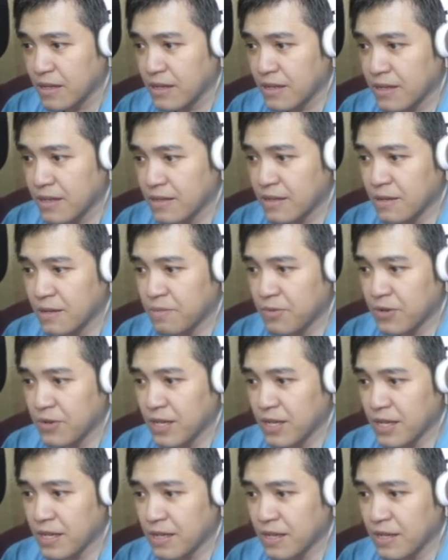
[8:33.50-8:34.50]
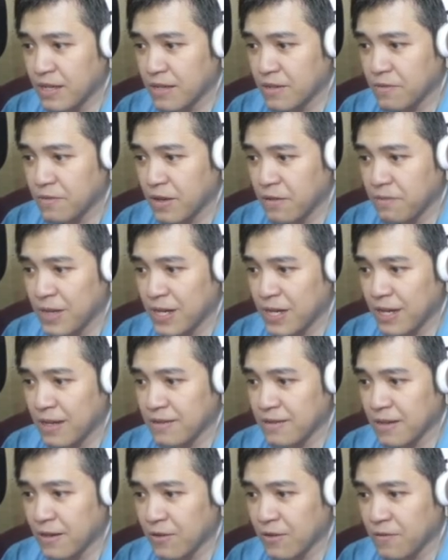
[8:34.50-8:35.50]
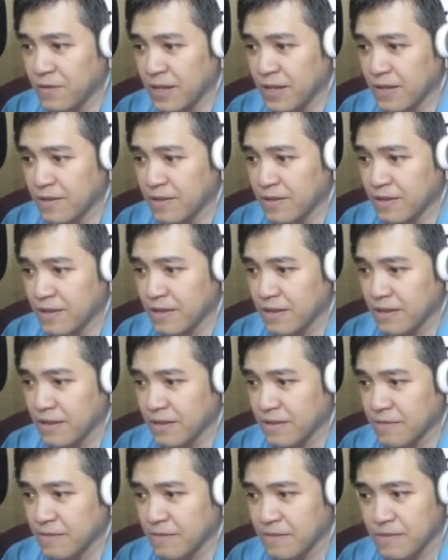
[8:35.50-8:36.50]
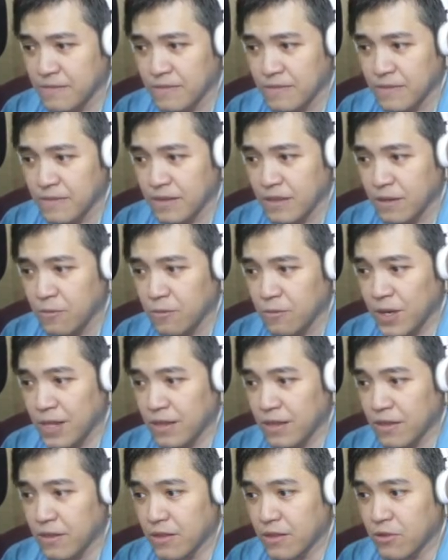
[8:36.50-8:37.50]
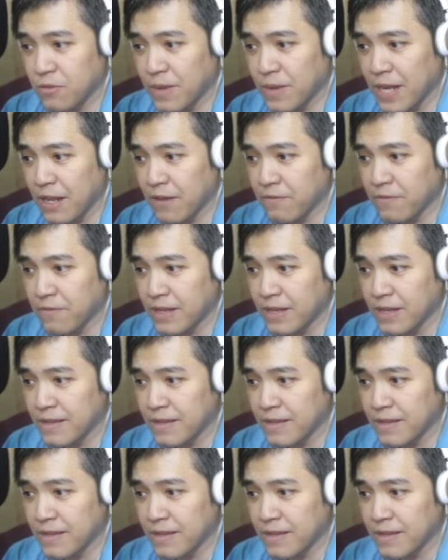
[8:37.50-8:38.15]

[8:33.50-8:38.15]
This debris. It's one of Minae's ROVs. Wait, to my left.